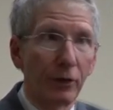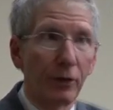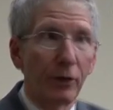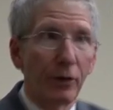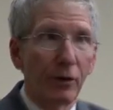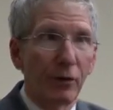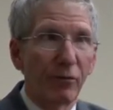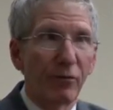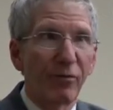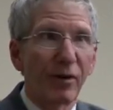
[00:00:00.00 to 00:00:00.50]

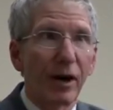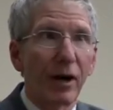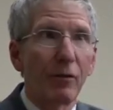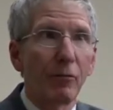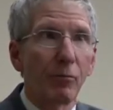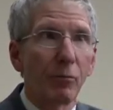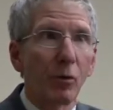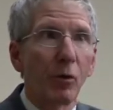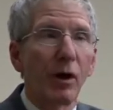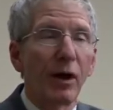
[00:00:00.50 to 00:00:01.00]
There are
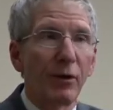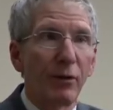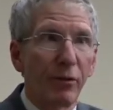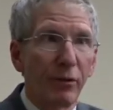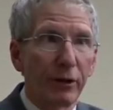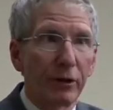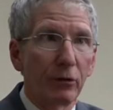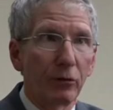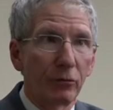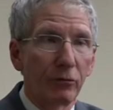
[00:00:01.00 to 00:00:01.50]
five broad
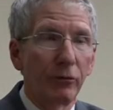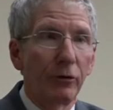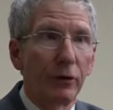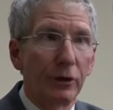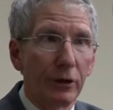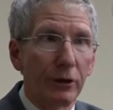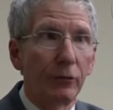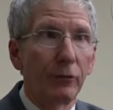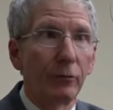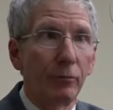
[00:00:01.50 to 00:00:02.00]
things that
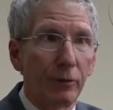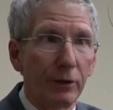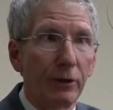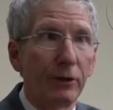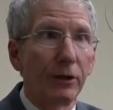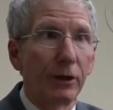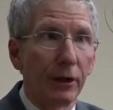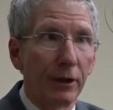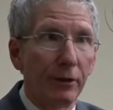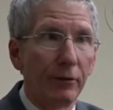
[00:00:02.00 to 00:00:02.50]
need to be
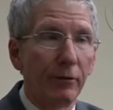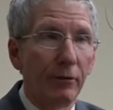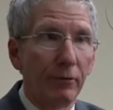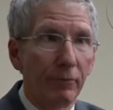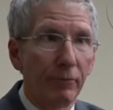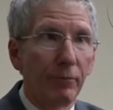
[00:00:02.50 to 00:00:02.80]
done.